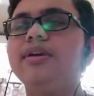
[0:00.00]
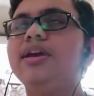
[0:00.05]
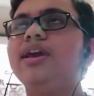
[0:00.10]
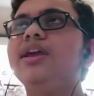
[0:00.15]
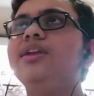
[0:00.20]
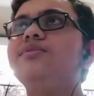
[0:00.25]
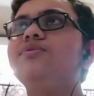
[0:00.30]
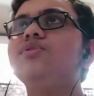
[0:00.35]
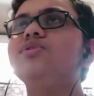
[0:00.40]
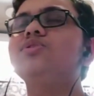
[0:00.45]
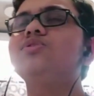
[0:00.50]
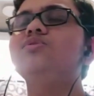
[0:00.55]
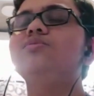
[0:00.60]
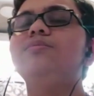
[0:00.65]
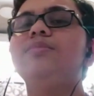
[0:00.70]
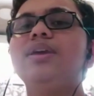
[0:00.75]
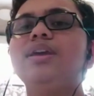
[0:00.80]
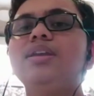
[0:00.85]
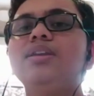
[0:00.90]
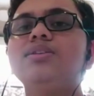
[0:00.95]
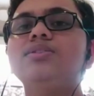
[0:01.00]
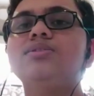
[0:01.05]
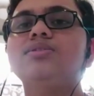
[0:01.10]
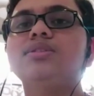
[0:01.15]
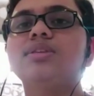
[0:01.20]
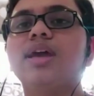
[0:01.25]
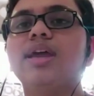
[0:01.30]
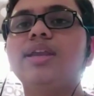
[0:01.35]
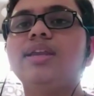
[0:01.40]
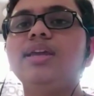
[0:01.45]
It was to make the
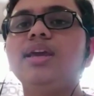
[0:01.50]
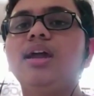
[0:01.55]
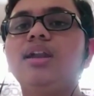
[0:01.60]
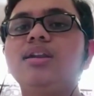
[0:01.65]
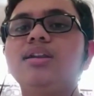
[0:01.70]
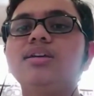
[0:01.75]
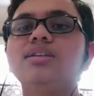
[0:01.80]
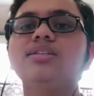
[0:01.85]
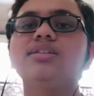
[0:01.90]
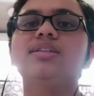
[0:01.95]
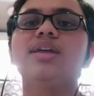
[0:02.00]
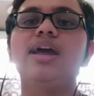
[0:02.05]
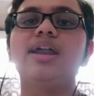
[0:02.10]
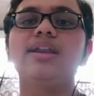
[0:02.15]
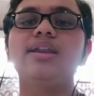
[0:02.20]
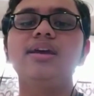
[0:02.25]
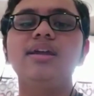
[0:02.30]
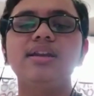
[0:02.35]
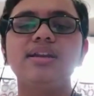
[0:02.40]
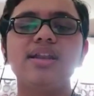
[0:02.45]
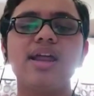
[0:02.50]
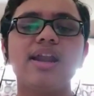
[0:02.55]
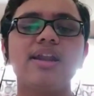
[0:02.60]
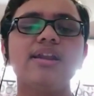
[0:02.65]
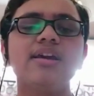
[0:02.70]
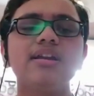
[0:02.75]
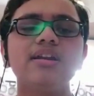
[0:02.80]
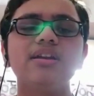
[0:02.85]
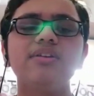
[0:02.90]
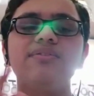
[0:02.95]
society understand that
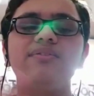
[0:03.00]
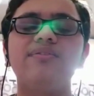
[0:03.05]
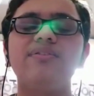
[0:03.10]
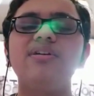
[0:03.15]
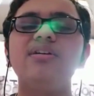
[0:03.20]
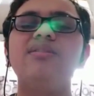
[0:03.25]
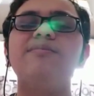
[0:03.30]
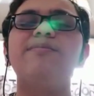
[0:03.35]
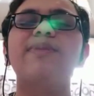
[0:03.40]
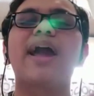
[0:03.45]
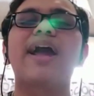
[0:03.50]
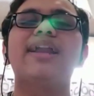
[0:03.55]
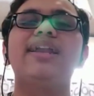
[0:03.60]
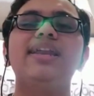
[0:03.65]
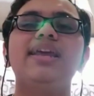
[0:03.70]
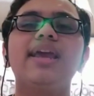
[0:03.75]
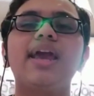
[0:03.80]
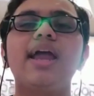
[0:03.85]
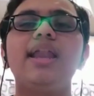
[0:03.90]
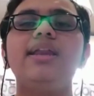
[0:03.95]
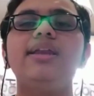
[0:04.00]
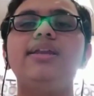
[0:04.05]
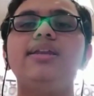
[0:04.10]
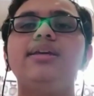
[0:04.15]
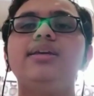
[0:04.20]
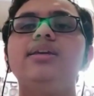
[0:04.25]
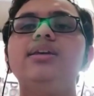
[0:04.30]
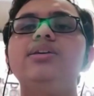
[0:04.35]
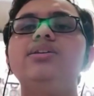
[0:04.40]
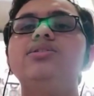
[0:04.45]
the word
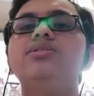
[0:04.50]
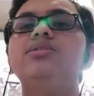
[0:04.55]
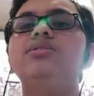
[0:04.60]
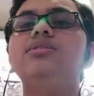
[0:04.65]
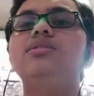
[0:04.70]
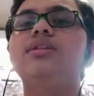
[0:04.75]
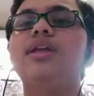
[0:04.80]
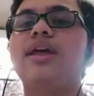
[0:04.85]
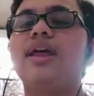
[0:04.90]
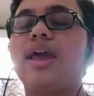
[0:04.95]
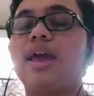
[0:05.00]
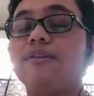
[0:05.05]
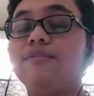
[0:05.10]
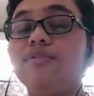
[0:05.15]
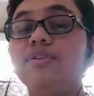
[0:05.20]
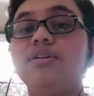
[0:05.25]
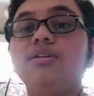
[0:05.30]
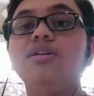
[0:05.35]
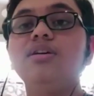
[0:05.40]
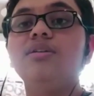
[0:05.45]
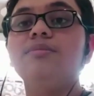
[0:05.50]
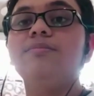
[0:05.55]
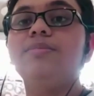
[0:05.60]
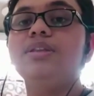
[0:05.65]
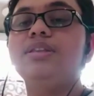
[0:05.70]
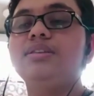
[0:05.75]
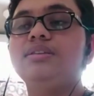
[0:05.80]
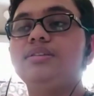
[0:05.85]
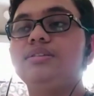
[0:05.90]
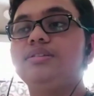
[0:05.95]
practicality shouldn't ever be
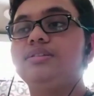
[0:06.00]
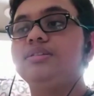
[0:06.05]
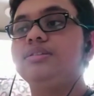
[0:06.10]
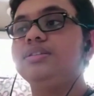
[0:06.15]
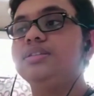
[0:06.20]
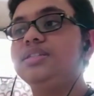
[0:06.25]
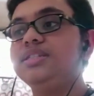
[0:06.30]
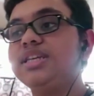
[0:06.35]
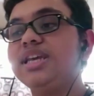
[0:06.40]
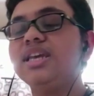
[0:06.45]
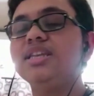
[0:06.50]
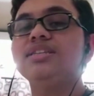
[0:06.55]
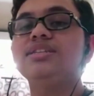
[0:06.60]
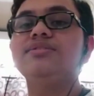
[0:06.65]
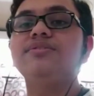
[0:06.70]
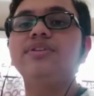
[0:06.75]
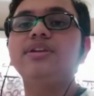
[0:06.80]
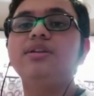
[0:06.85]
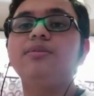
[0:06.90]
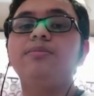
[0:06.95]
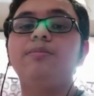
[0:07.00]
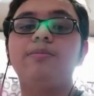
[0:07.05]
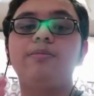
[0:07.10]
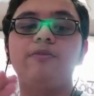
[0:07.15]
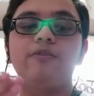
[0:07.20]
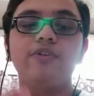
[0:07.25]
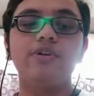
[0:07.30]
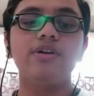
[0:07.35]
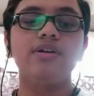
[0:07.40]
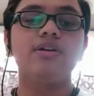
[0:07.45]
changed with the
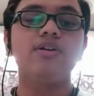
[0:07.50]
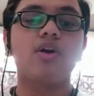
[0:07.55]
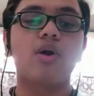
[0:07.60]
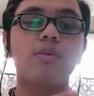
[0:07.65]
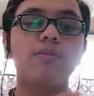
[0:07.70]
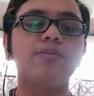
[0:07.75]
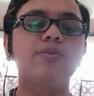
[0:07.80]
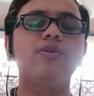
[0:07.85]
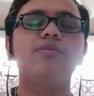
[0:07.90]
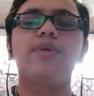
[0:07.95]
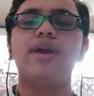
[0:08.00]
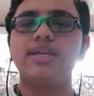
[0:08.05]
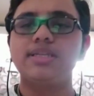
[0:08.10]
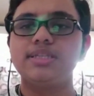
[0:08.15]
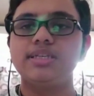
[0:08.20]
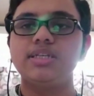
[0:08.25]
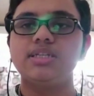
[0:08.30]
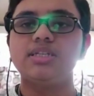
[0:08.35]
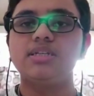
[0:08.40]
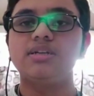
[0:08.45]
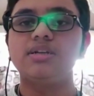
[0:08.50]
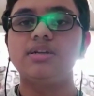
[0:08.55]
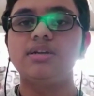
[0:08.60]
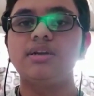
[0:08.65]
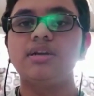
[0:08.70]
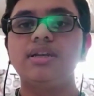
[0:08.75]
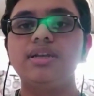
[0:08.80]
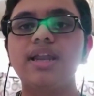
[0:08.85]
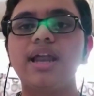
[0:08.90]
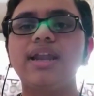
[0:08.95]
word compromisation.
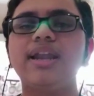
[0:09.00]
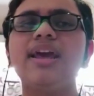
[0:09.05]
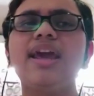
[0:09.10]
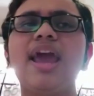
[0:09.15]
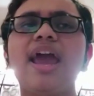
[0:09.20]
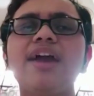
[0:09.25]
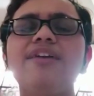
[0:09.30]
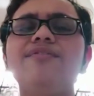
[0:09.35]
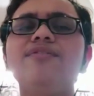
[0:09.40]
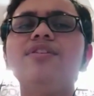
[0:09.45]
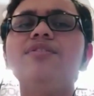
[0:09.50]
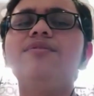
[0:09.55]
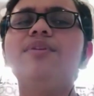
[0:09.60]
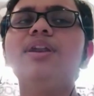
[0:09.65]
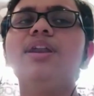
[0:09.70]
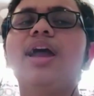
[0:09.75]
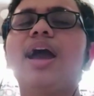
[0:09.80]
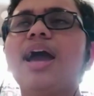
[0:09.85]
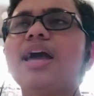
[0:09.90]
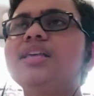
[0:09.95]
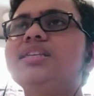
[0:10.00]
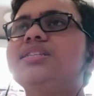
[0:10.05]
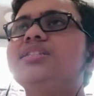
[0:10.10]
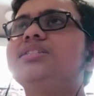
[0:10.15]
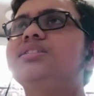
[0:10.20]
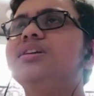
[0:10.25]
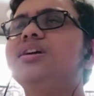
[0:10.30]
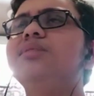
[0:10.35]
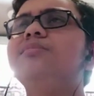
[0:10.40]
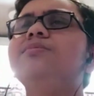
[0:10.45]
That everyone has
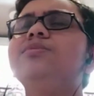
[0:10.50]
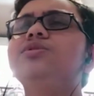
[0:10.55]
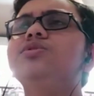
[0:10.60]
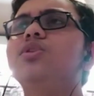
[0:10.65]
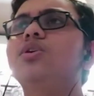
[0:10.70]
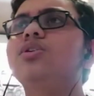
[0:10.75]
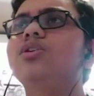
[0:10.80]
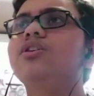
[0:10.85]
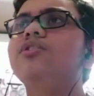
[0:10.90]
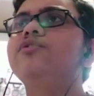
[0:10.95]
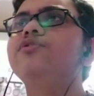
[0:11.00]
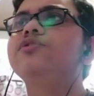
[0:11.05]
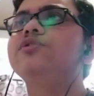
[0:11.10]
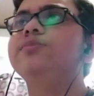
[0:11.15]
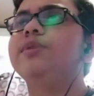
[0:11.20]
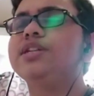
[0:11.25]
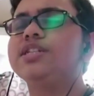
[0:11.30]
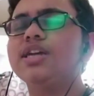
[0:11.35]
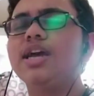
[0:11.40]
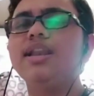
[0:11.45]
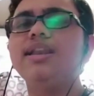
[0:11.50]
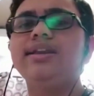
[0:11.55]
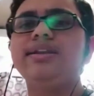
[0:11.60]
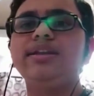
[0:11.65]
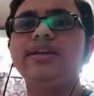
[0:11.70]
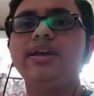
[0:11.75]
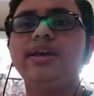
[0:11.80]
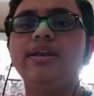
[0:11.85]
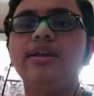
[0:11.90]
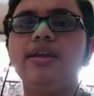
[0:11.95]
some sort of speciality
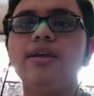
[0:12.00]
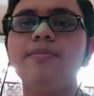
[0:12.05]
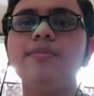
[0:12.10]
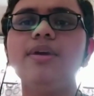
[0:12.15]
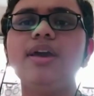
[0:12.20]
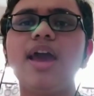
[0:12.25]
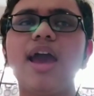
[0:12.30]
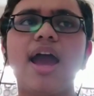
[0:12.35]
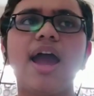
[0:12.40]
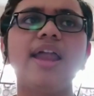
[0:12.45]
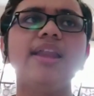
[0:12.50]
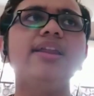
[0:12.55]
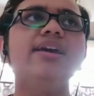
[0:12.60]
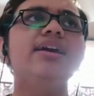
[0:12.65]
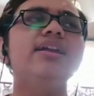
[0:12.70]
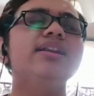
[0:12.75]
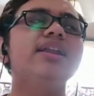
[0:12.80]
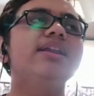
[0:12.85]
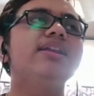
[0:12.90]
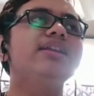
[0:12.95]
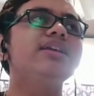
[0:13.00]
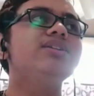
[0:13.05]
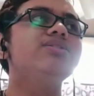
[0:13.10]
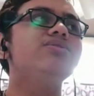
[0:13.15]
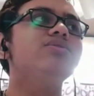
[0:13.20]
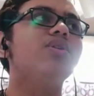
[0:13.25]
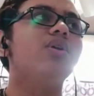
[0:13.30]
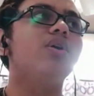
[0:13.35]
in them and that they should